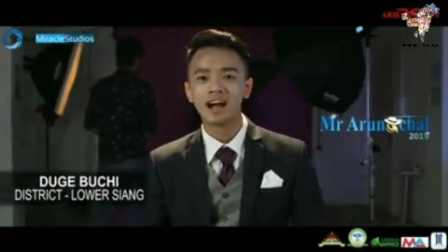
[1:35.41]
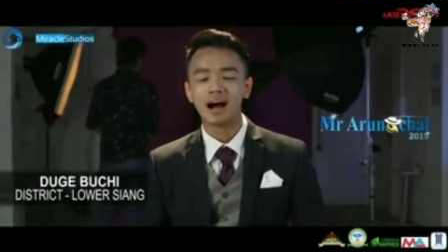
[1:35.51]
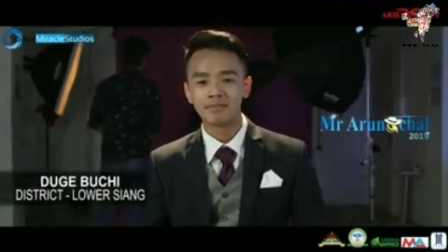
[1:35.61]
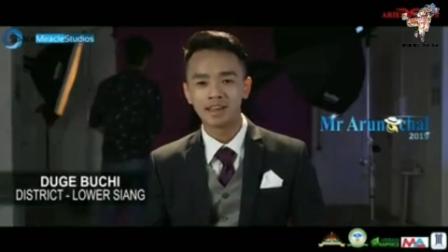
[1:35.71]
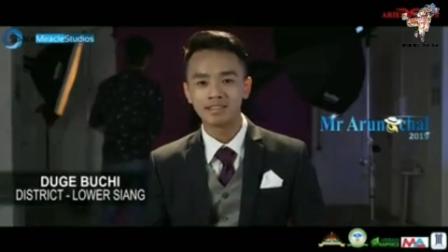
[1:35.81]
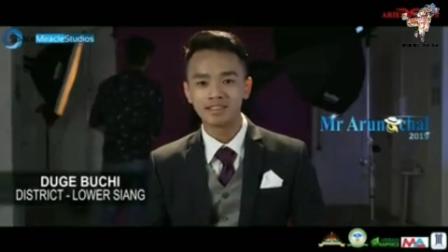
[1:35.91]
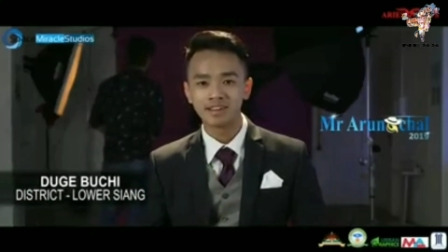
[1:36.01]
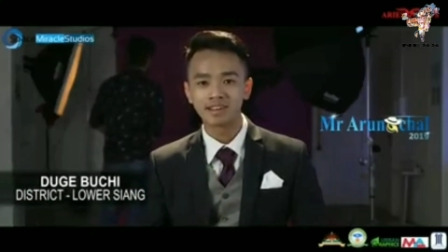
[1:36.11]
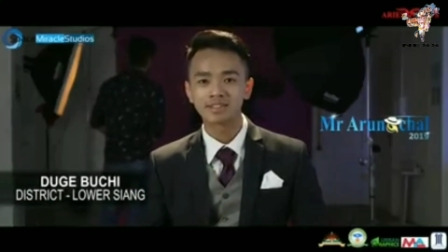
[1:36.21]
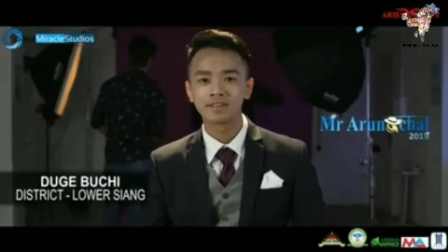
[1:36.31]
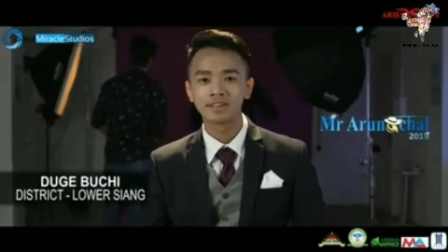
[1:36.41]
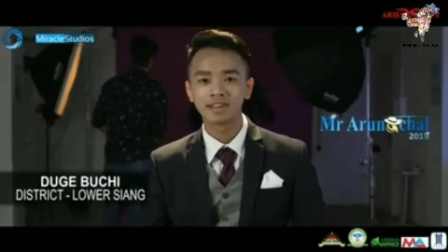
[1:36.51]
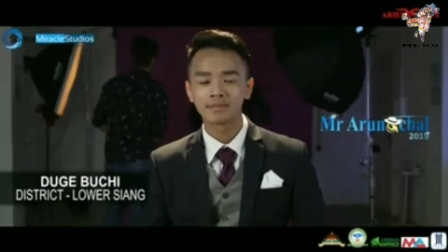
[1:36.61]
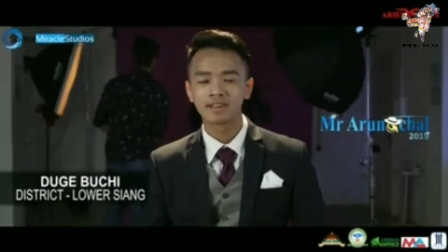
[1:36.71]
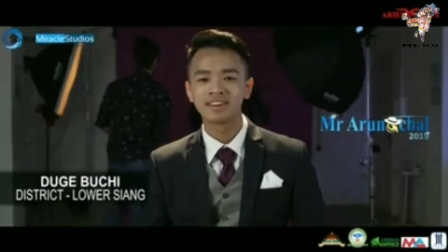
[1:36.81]
I'm 19 years old
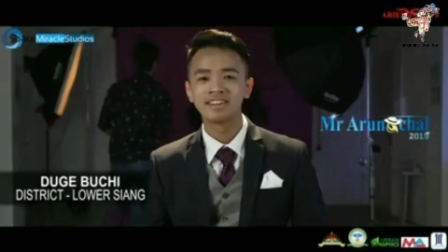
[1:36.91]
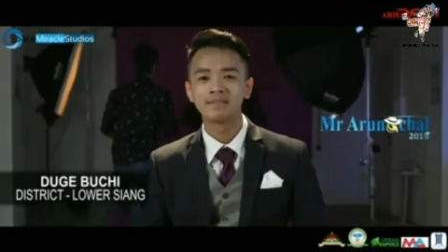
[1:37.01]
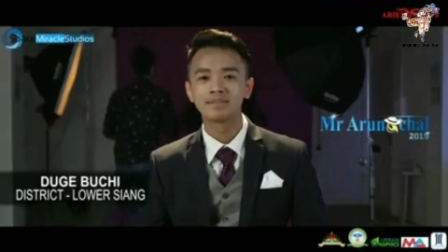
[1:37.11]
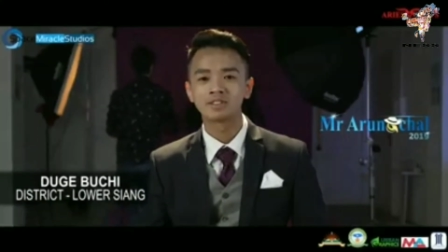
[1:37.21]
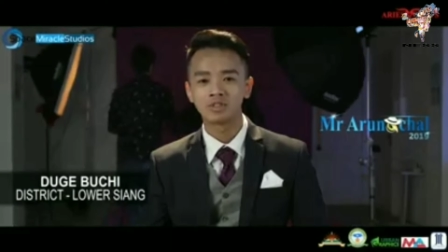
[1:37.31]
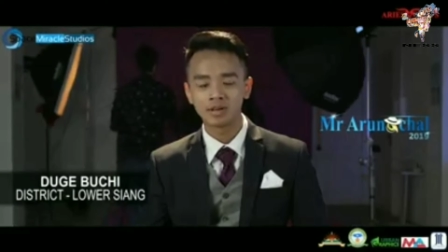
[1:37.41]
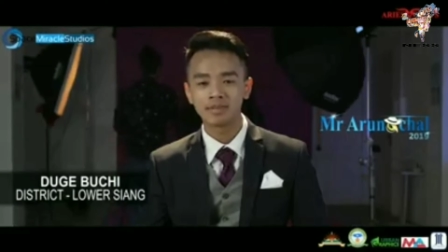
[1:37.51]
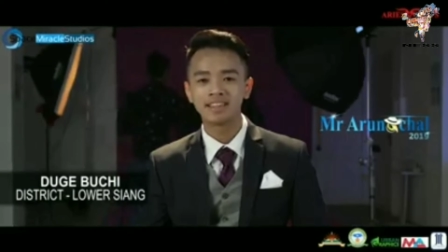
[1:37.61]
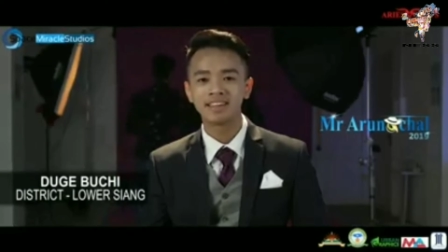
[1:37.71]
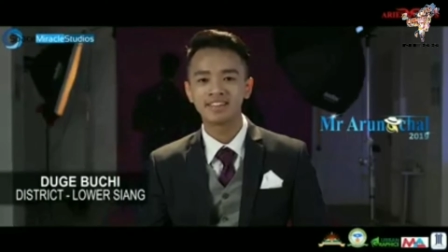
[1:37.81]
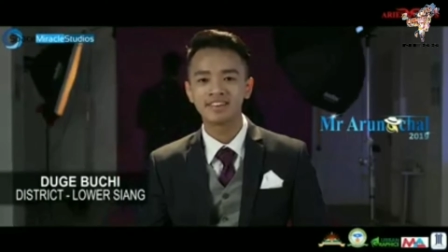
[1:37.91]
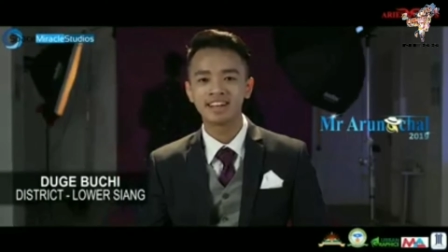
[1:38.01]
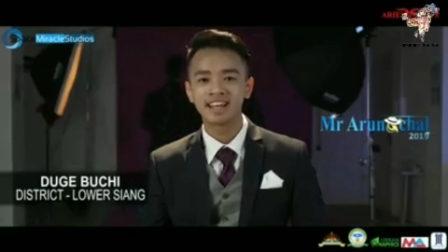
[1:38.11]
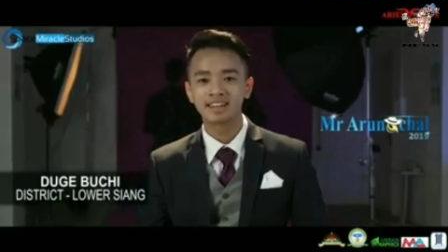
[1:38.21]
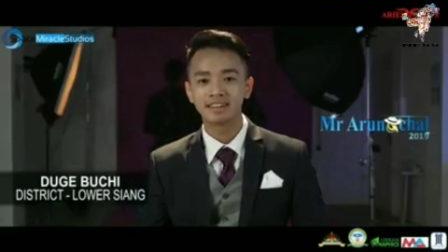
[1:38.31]
and I'm currently pursuing my degree in
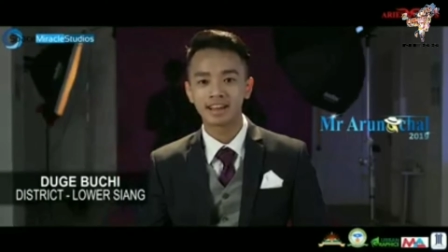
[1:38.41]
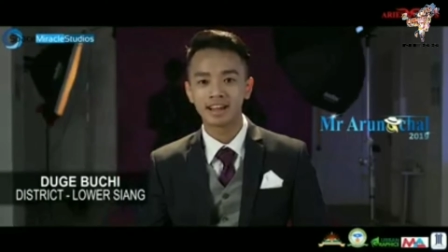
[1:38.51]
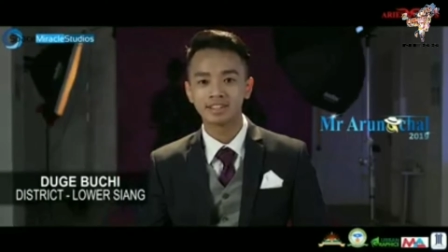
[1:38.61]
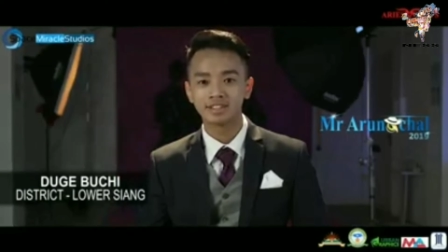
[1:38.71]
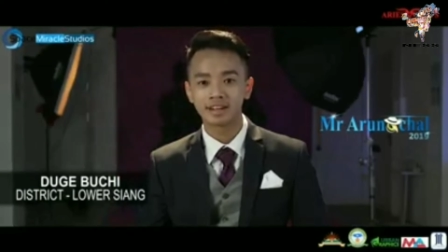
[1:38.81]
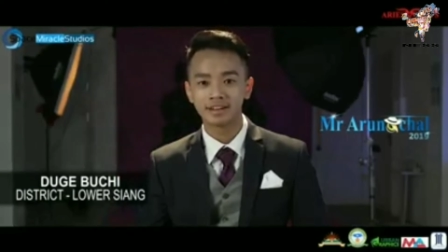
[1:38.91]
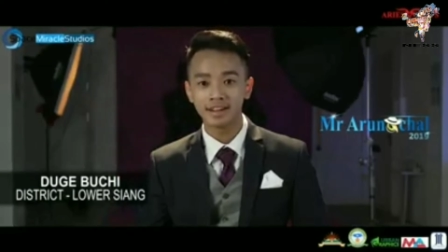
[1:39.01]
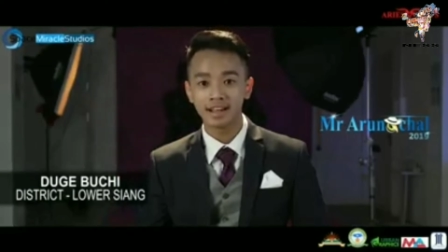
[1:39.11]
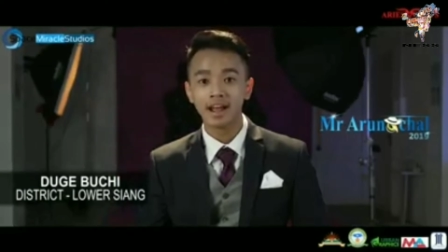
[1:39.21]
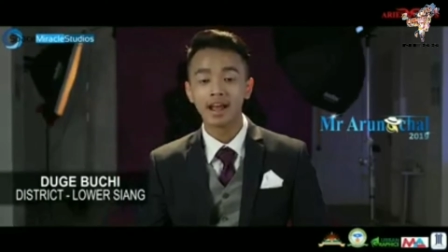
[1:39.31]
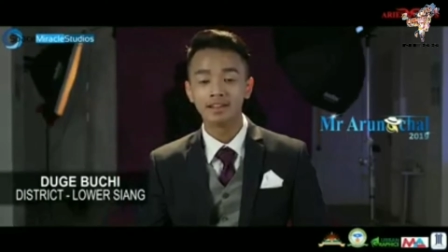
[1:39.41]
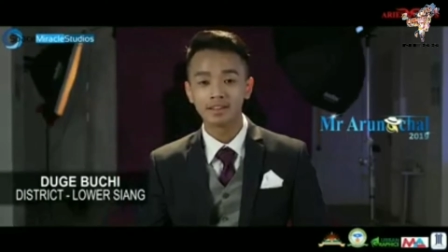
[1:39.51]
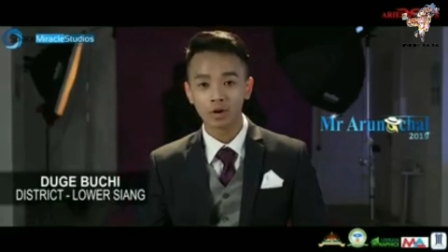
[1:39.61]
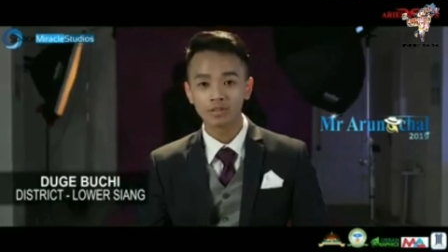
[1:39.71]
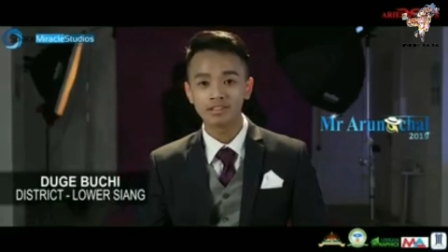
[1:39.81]
electrical engineering in
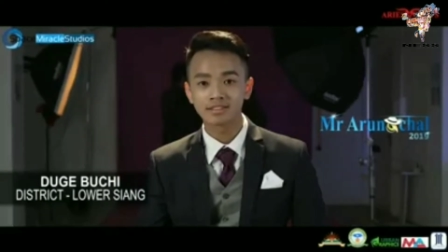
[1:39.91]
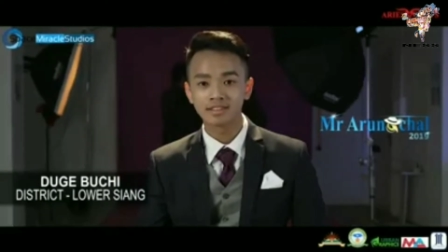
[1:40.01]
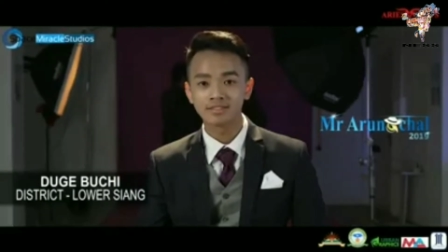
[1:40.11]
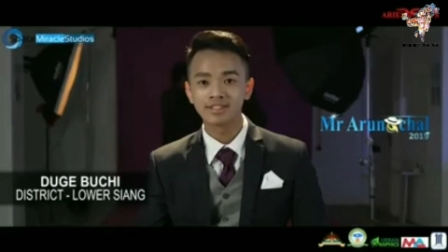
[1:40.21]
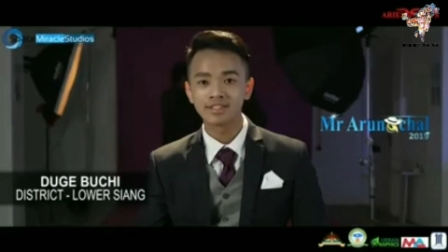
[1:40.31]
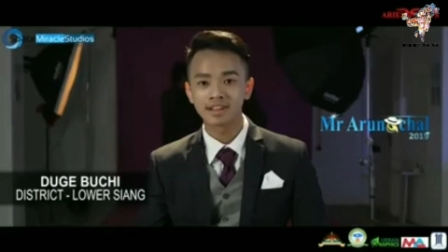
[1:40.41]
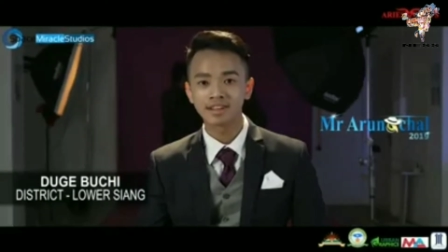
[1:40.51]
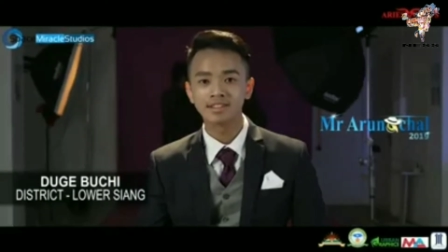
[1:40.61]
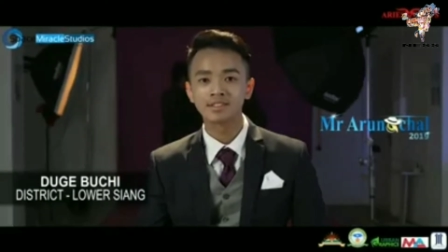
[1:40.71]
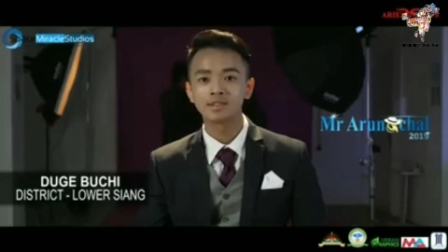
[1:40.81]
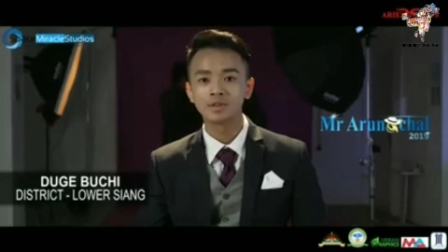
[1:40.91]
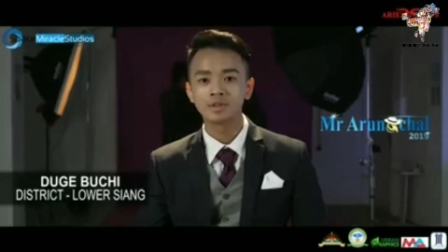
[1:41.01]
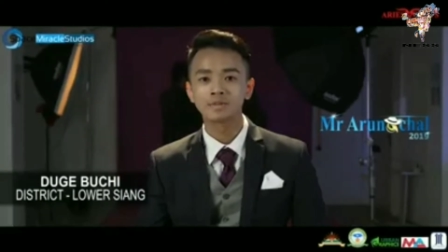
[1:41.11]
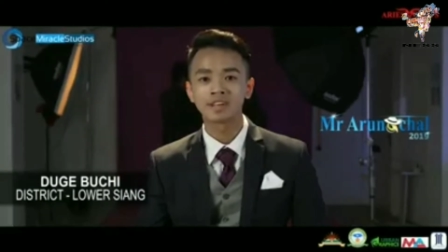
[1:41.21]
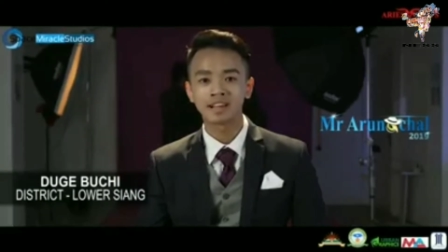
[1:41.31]
the Northeastern Regional
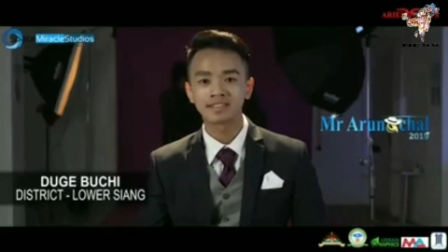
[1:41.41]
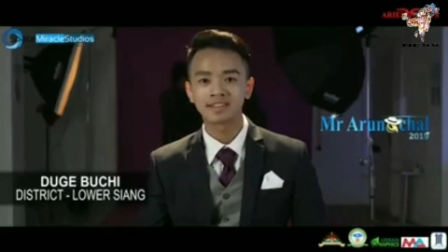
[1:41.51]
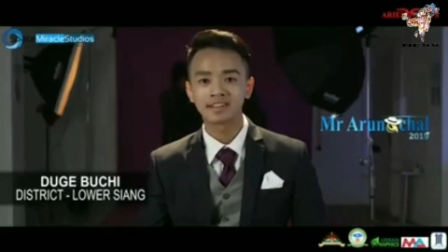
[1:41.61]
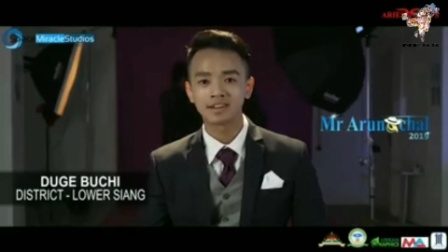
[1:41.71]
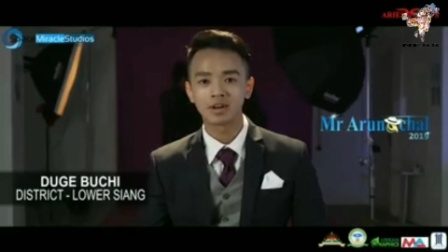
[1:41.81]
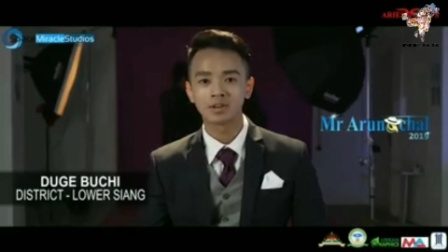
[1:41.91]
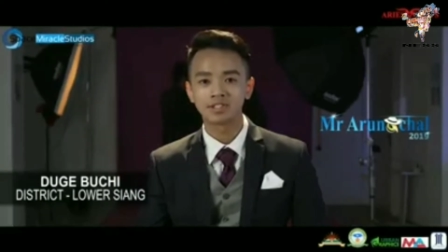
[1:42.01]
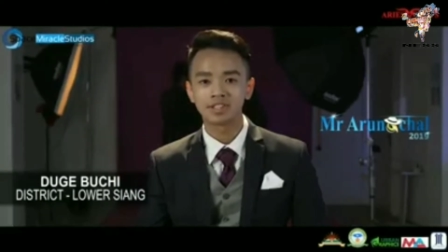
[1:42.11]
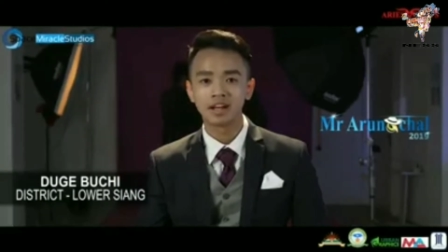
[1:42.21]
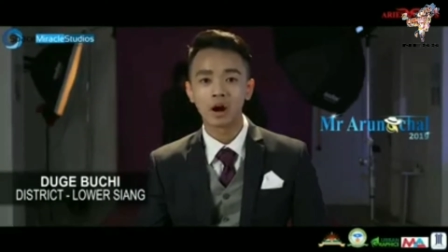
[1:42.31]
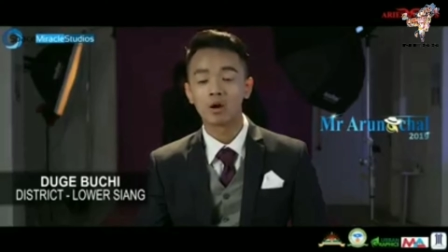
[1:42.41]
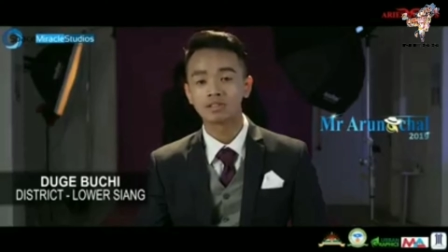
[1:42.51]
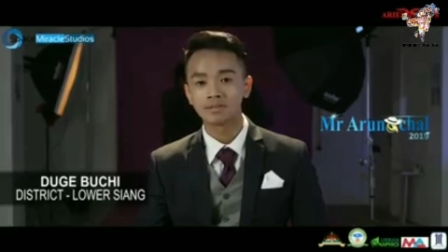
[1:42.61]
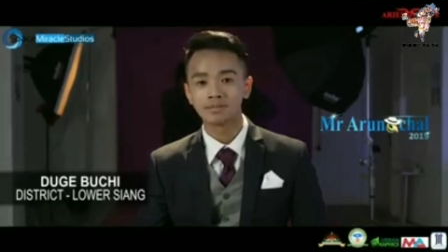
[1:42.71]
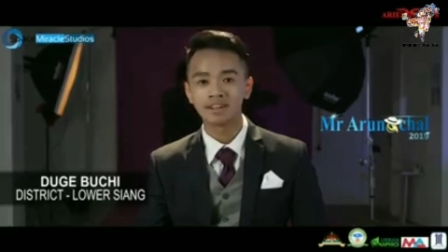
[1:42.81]
Institute of Science and Technology,
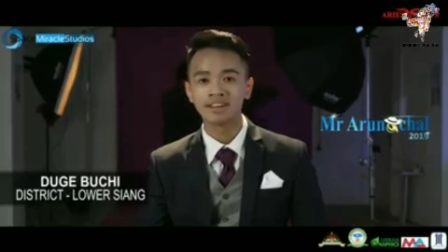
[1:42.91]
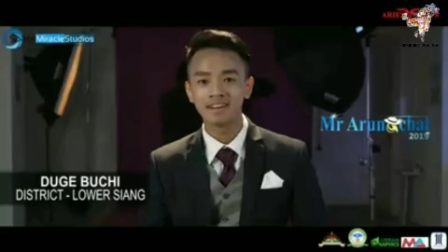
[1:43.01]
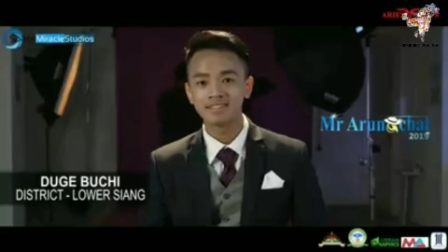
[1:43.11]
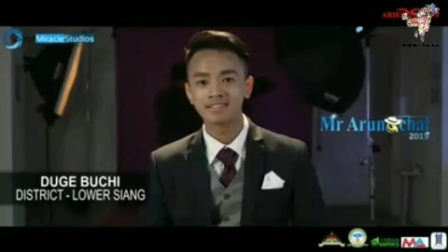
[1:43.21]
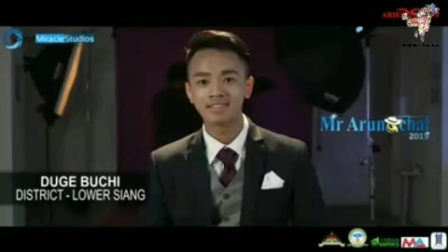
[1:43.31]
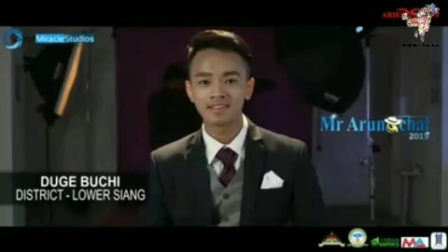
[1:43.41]
or simply NERIS.